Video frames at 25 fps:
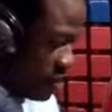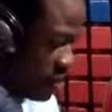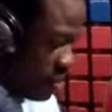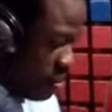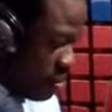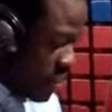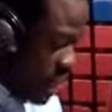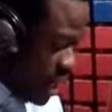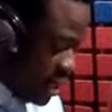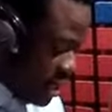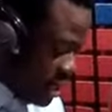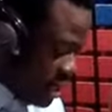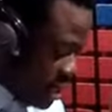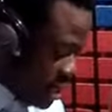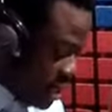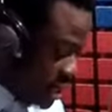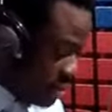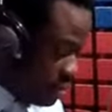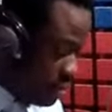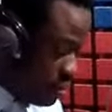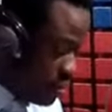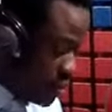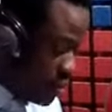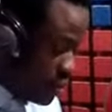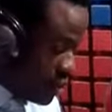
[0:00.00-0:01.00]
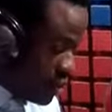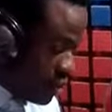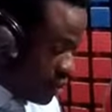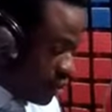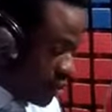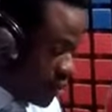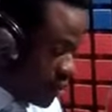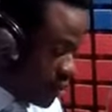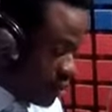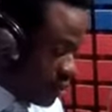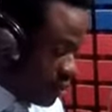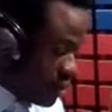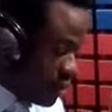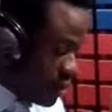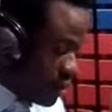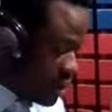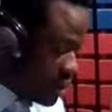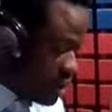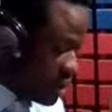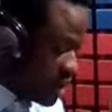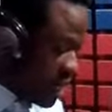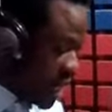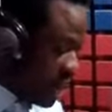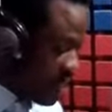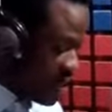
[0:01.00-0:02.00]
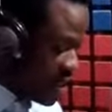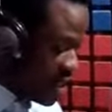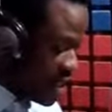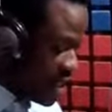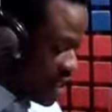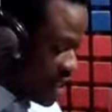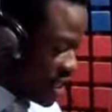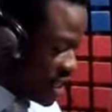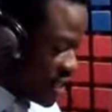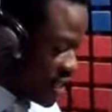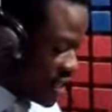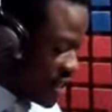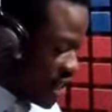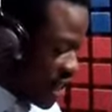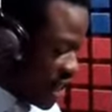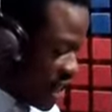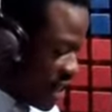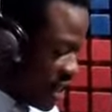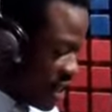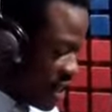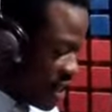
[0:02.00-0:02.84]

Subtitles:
the man that blew the whistle is now in danger.